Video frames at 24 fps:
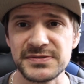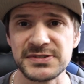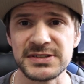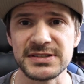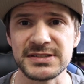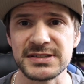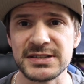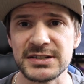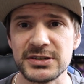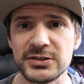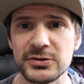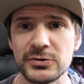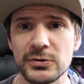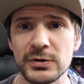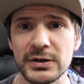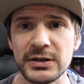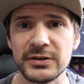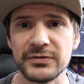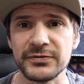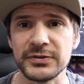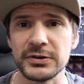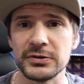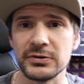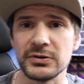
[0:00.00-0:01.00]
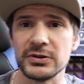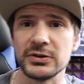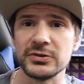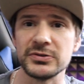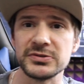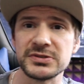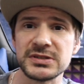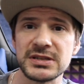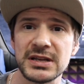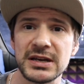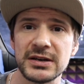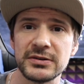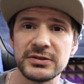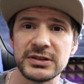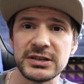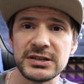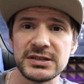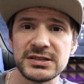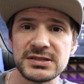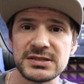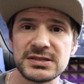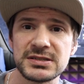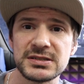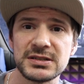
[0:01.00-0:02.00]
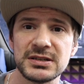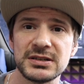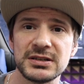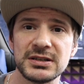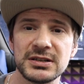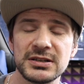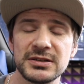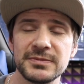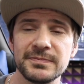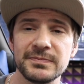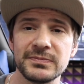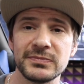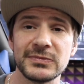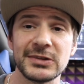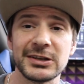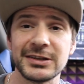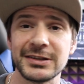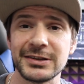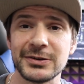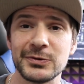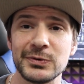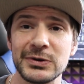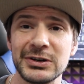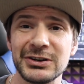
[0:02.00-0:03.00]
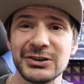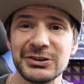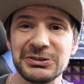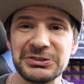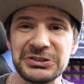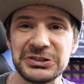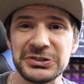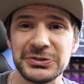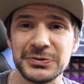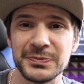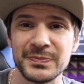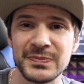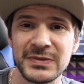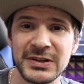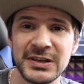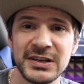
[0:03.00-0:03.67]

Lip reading: since I do quite a few of those nowadays. I think we all do.